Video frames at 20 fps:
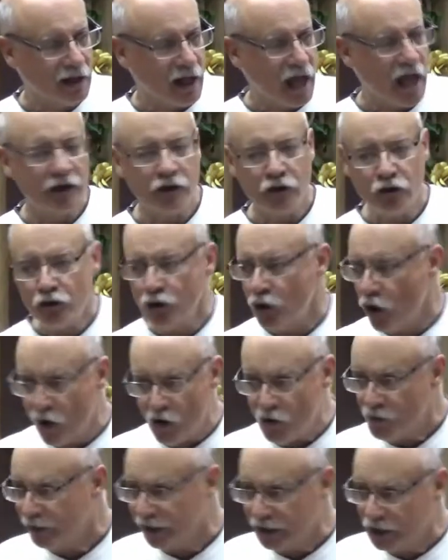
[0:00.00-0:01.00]
and
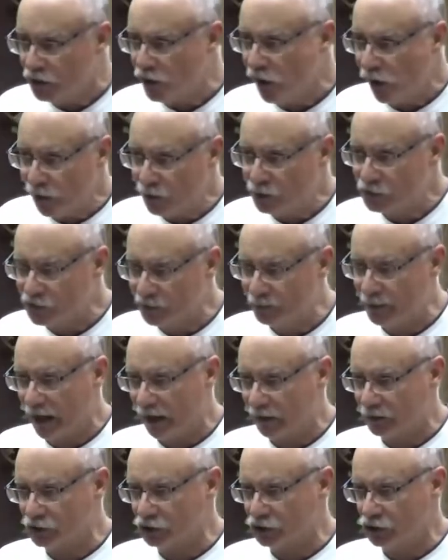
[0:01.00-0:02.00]
nobody knows
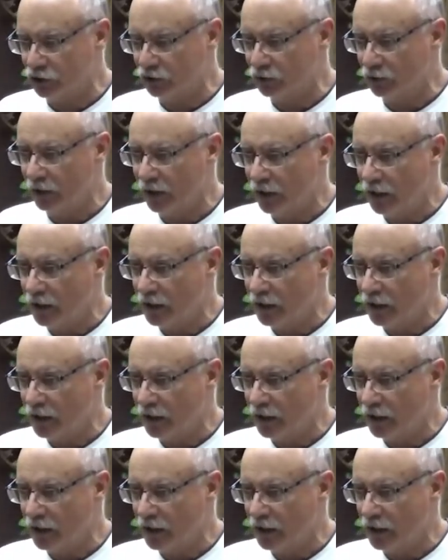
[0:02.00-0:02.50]
about you,